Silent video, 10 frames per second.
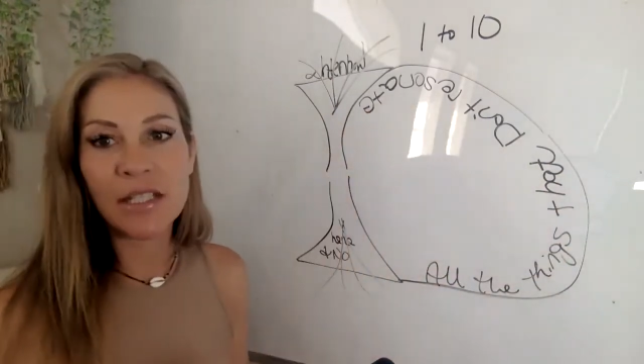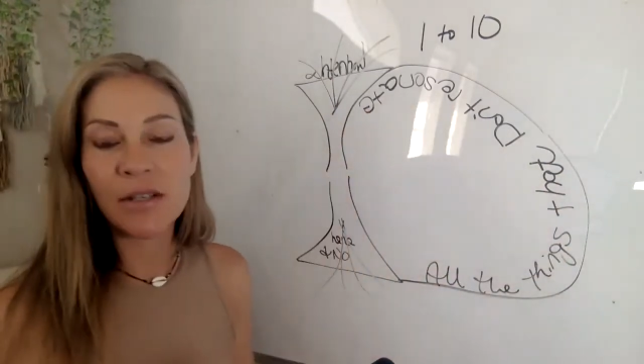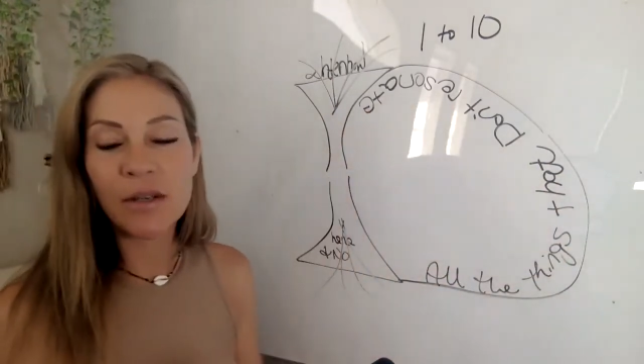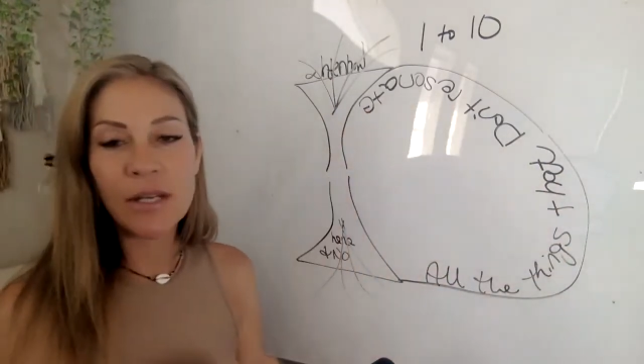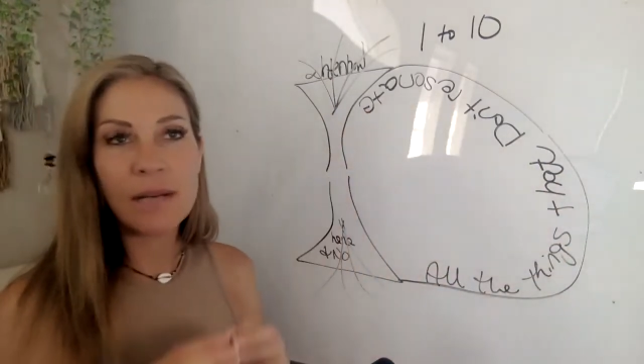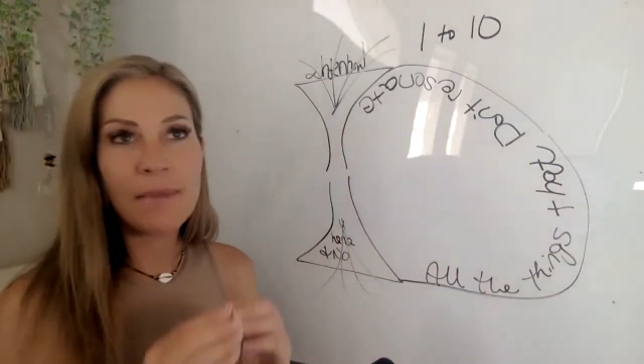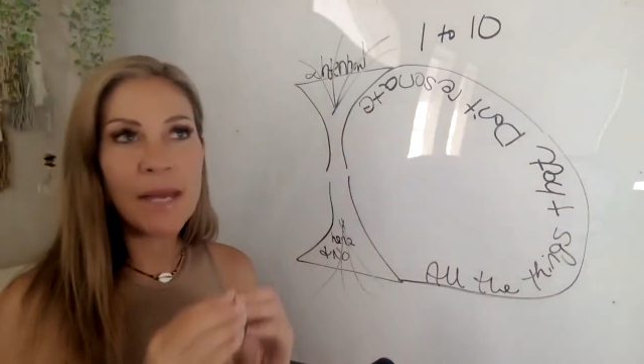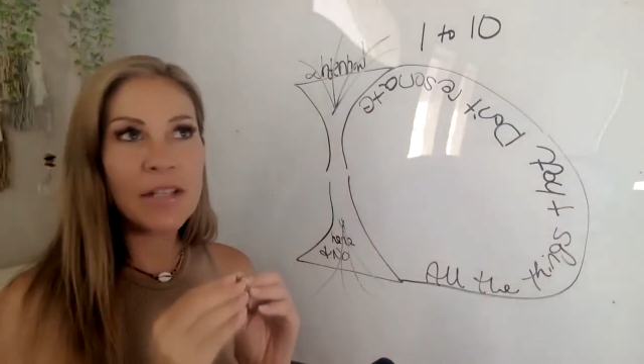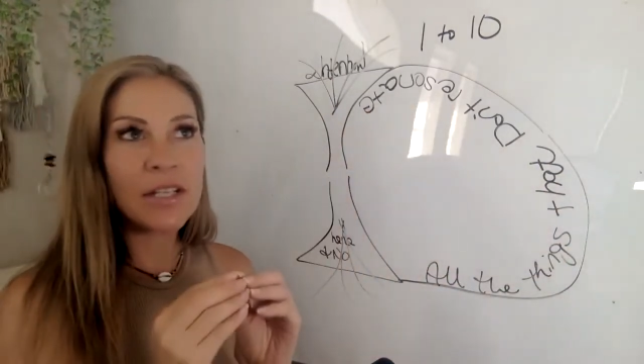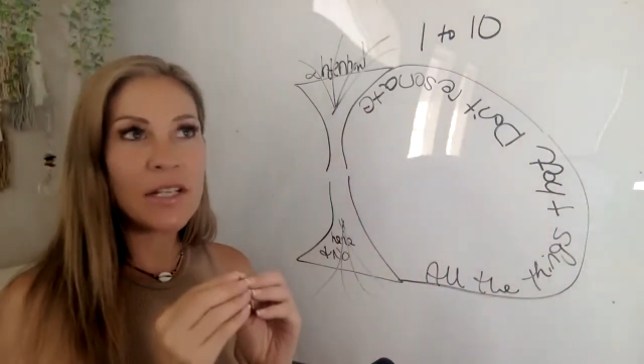So you can
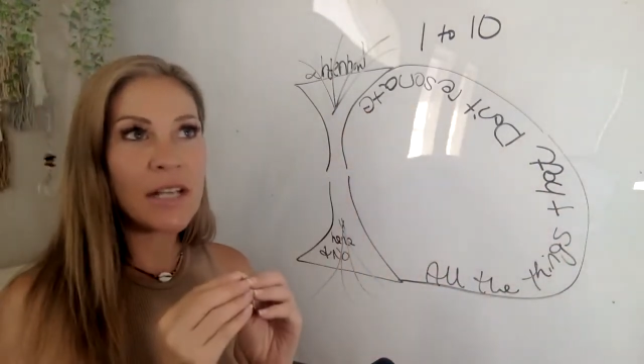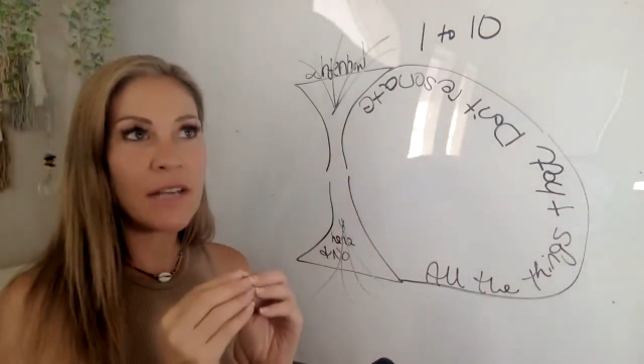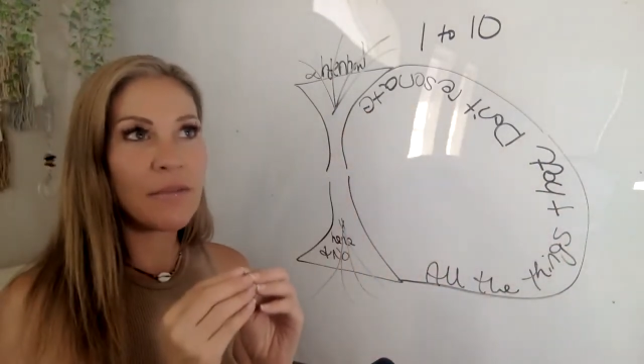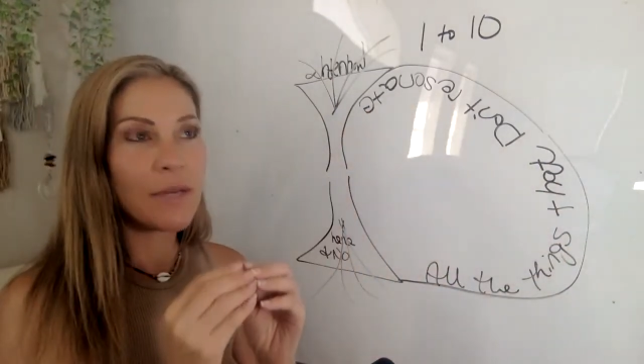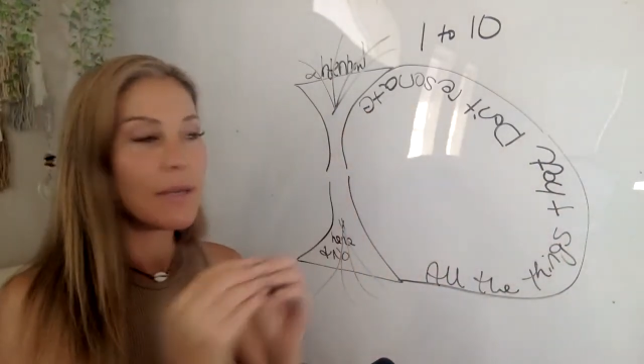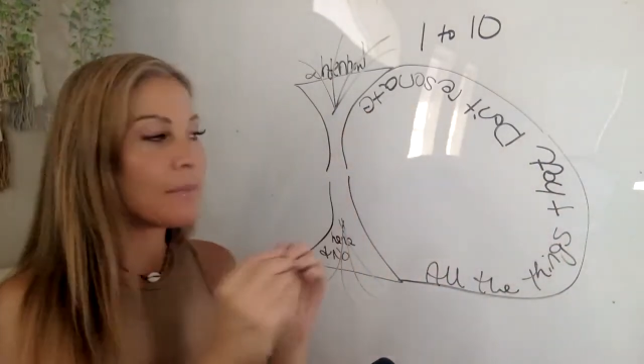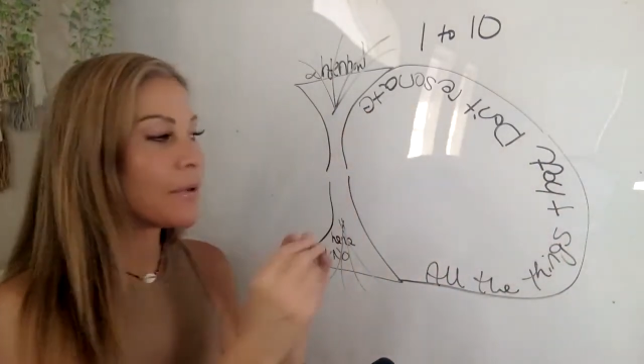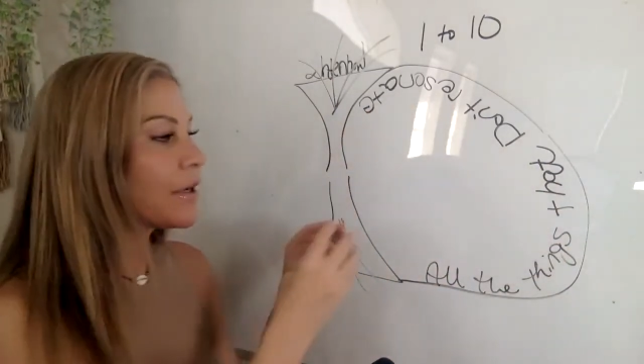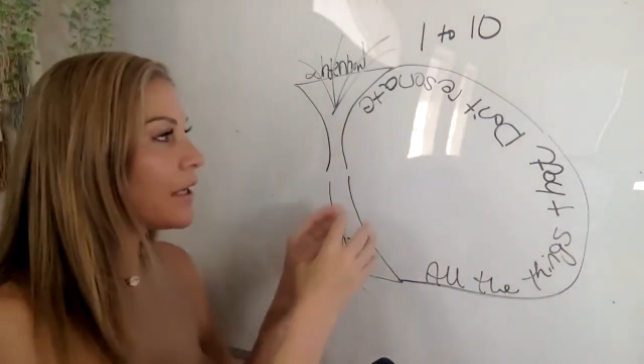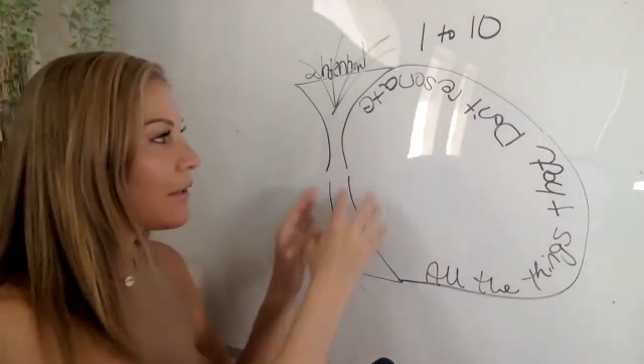imagine if we put